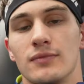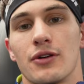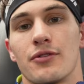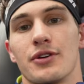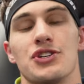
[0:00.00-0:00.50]

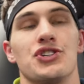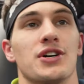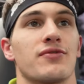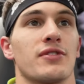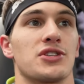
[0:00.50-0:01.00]
literally
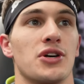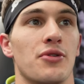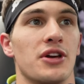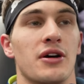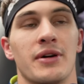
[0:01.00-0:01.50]
just for the
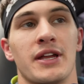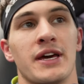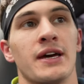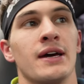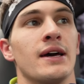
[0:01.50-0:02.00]
sodium in
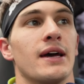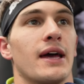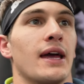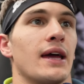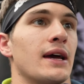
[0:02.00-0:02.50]
it,
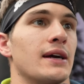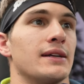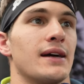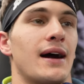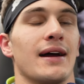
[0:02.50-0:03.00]

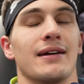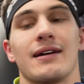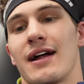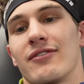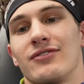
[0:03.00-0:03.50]
and I
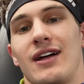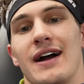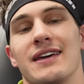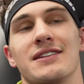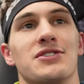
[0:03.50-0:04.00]
kind of
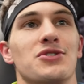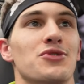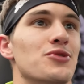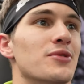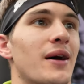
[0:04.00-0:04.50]
like
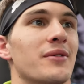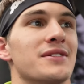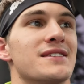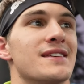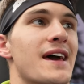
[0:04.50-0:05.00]
to, I
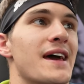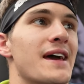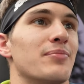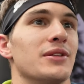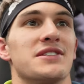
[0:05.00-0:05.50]
would
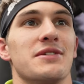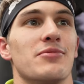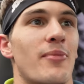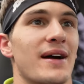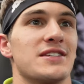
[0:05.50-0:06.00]
say,
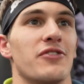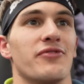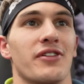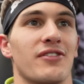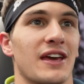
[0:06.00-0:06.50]
placebo myself
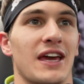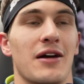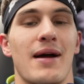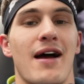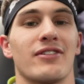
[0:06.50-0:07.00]
into thinking
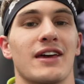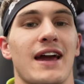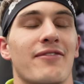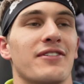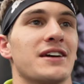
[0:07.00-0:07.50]
I'm having
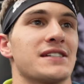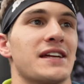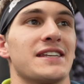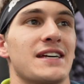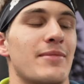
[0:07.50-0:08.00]
caffeine, because
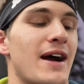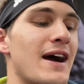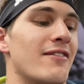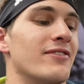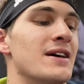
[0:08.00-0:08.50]
anytime I
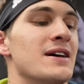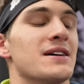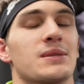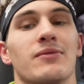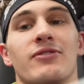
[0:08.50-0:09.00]
have
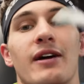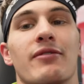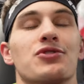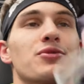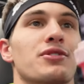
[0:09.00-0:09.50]
some
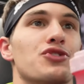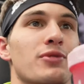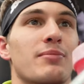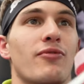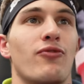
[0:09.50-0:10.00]
flavored sort of
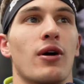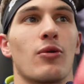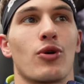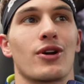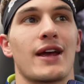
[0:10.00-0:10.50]
drink before I
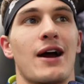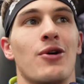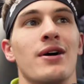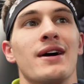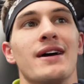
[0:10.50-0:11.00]
work
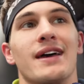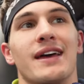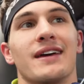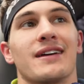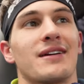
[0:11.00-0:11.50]
out,
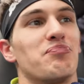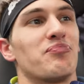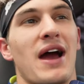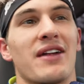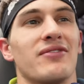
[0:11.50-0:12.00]
it
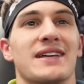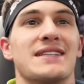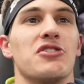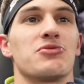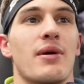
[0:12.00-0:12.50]
kind of like
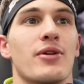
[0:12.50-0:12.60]
tells my